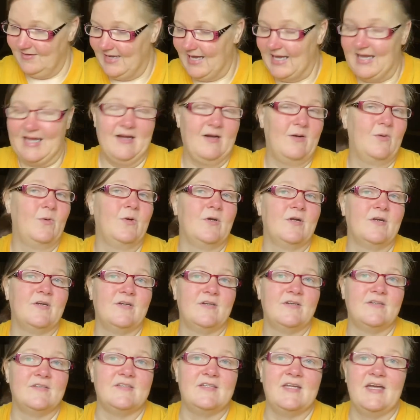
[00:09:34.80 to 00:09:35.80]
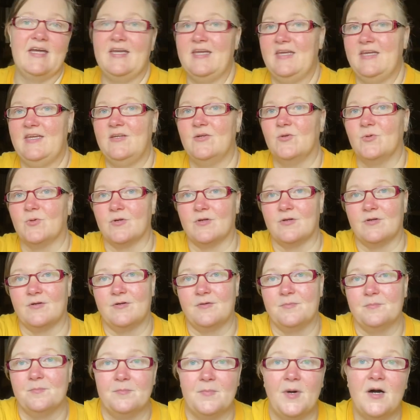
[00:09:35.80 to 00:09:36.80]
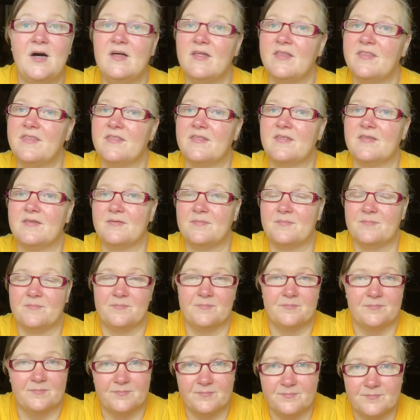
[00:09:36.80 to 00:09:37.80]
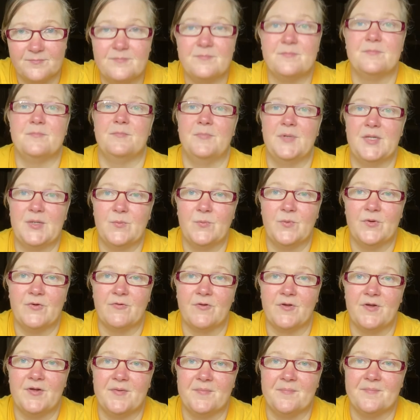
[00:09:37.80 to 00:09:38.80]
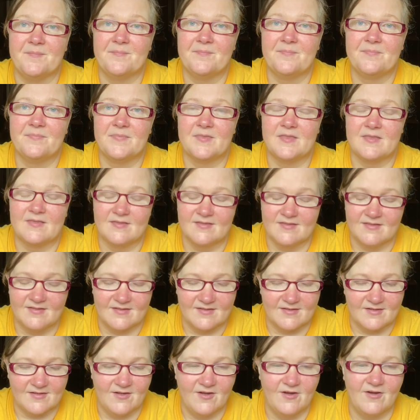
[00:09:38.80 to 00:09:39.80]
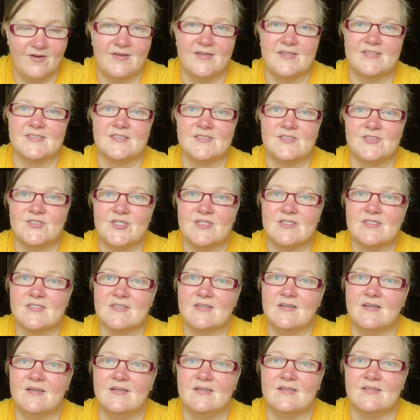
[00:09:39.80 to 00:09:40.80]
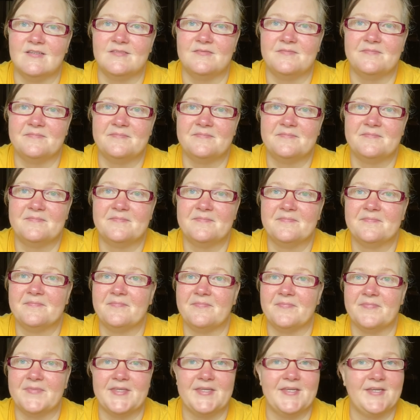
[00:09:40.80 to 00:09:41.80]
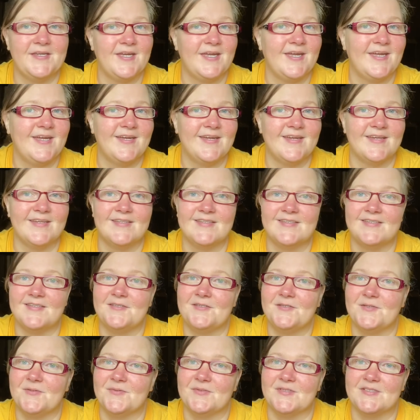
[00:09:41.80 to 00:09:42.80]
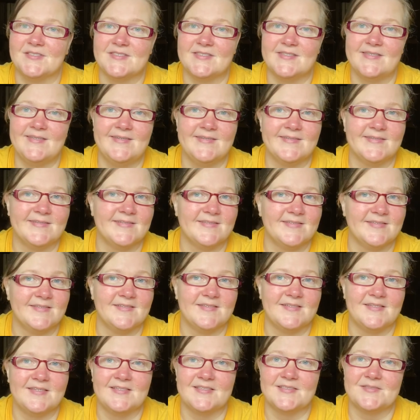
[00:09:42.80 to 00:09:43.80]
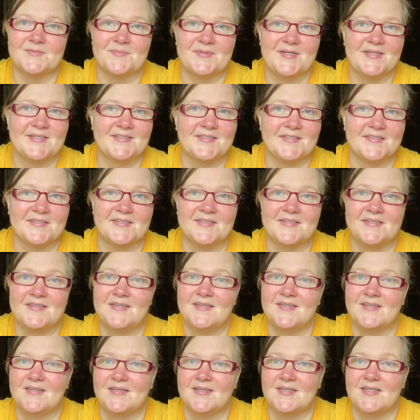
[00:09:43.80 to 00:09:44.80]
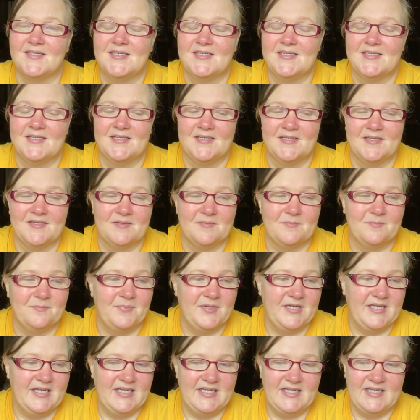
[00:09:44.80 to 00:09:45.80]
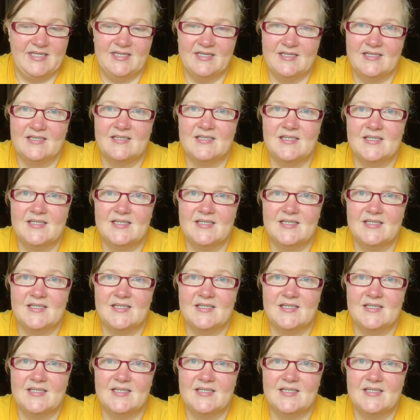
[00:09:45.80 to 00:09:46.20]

hour, day, or month, but it will come. God is a just God. You can't continue in sin and expect to be,